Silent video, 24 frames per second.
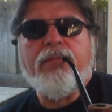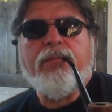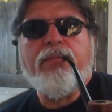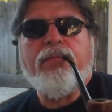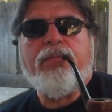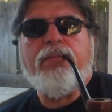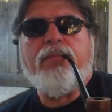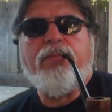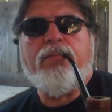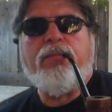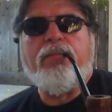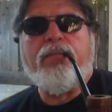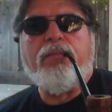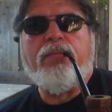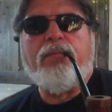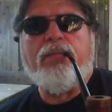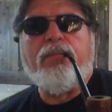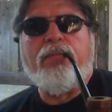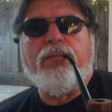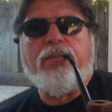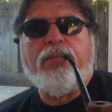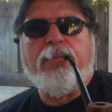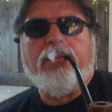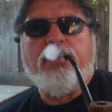
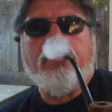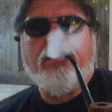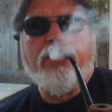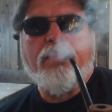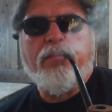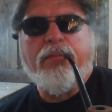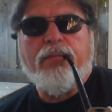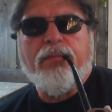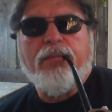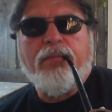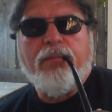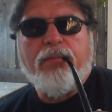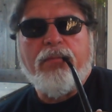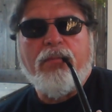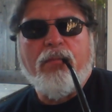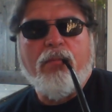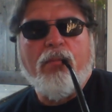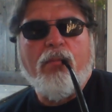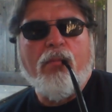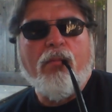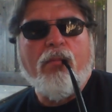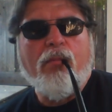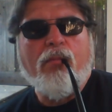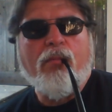
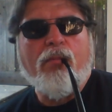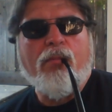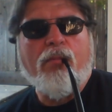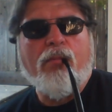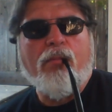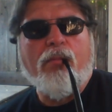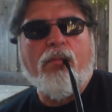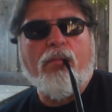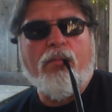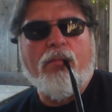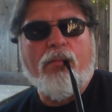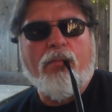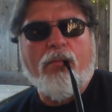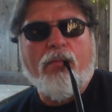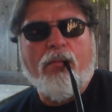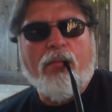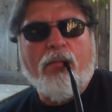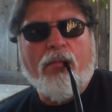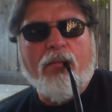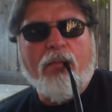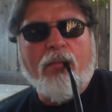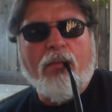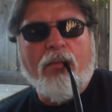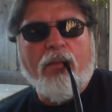
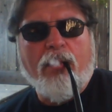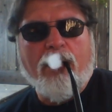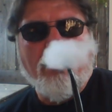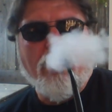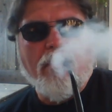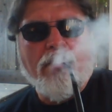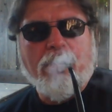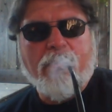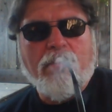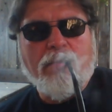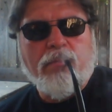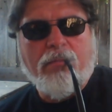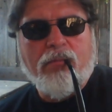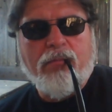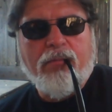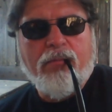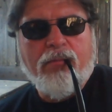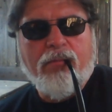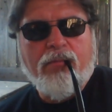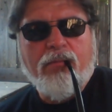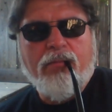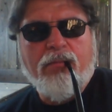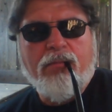(silence)